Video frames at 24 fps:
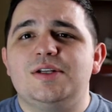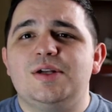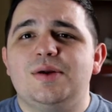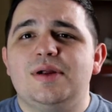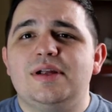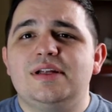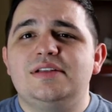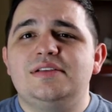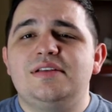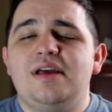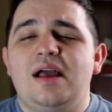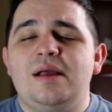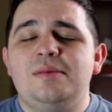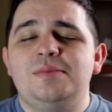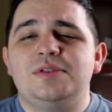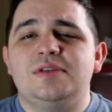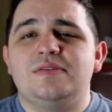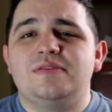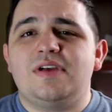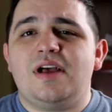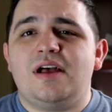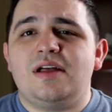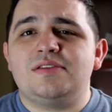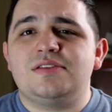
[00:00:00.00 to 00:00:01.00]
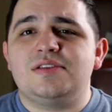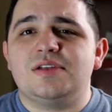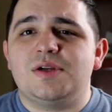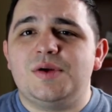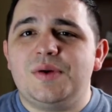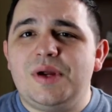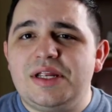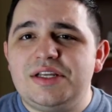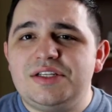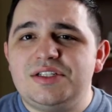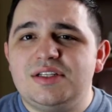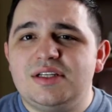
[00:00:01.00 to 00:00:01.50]
during times of
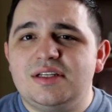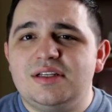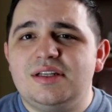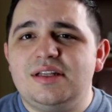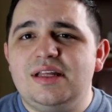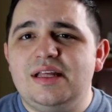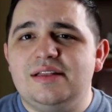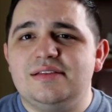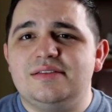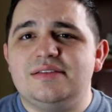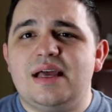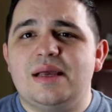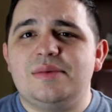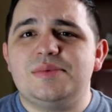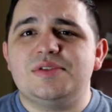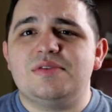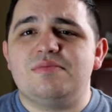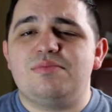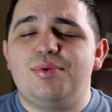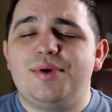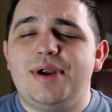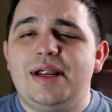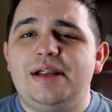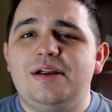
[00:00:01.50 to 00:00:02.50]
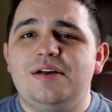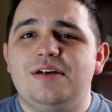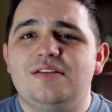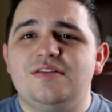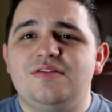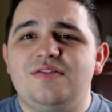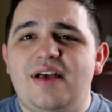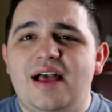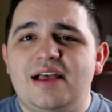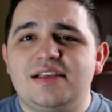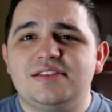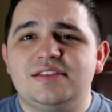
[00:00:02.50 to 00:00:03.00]
consecration and times of prayer
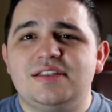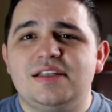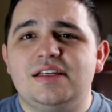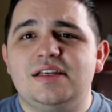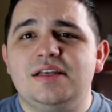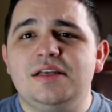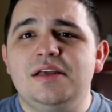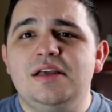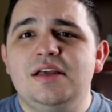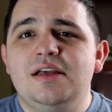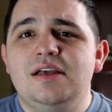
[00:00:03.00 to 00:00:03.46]
and fasting,